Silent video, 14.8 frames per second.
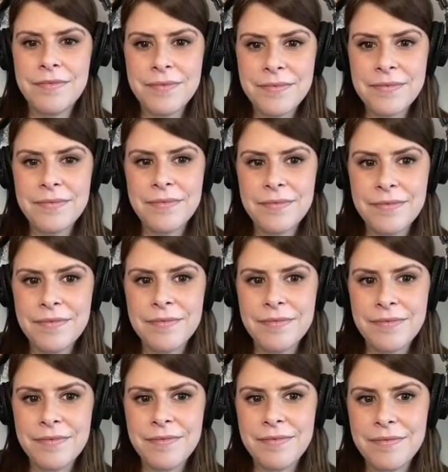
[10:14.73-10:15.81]

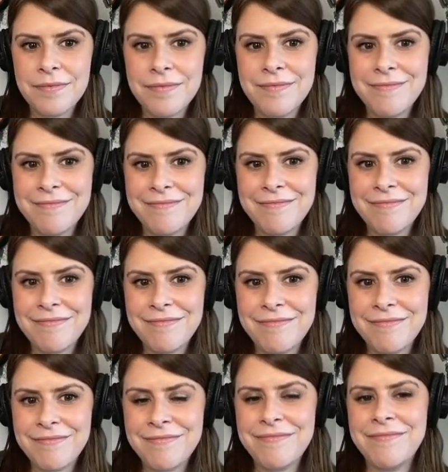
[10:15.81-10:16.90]

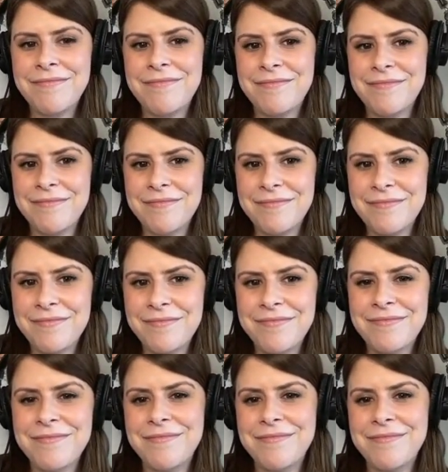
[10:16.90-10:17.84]
The person shown says nothing.